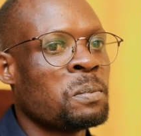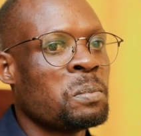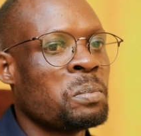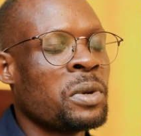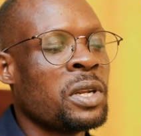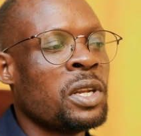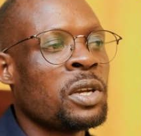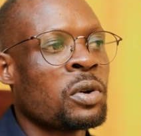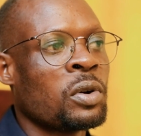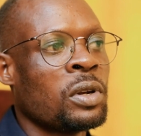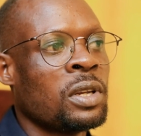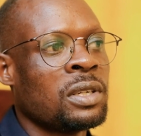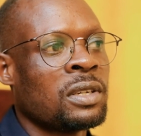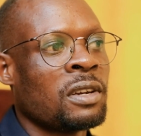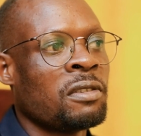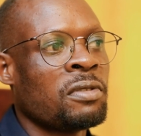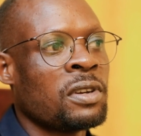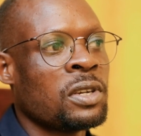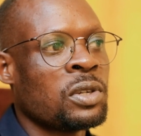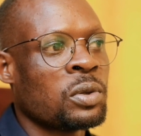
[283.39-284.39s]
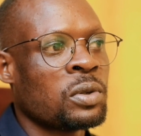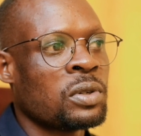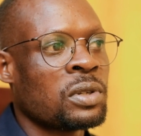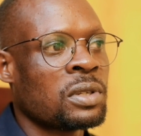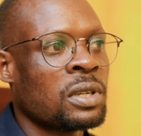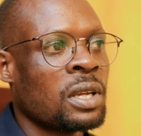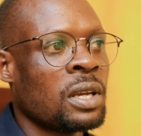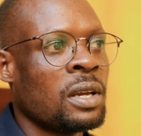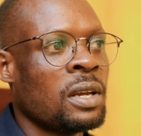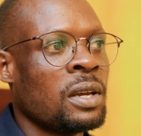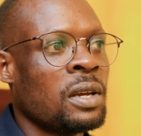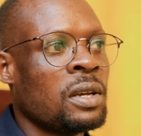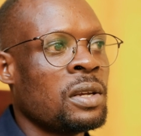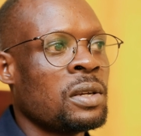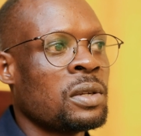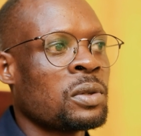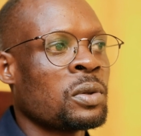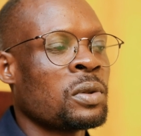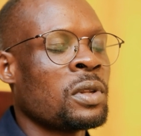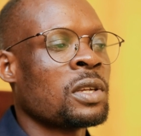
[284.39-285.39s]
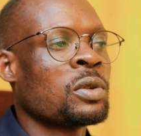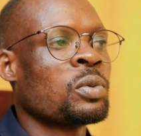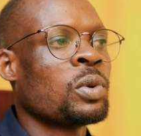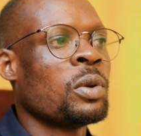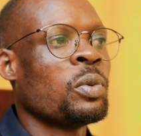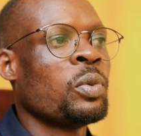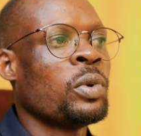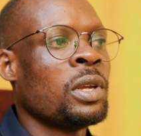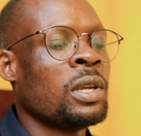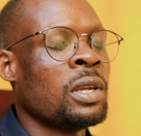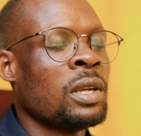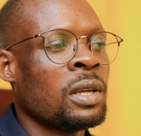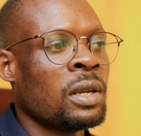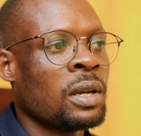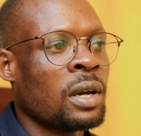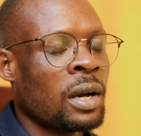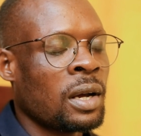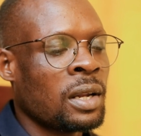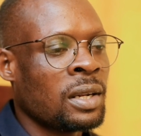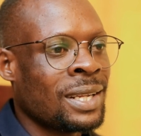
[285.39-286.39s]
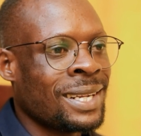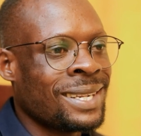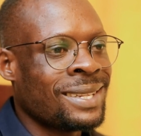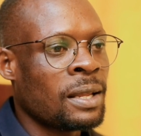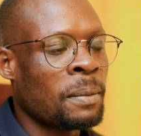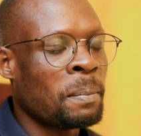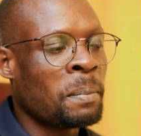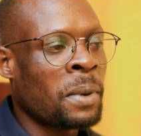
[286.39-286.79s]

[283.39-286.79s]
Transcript: medical interventions. So that's when we did the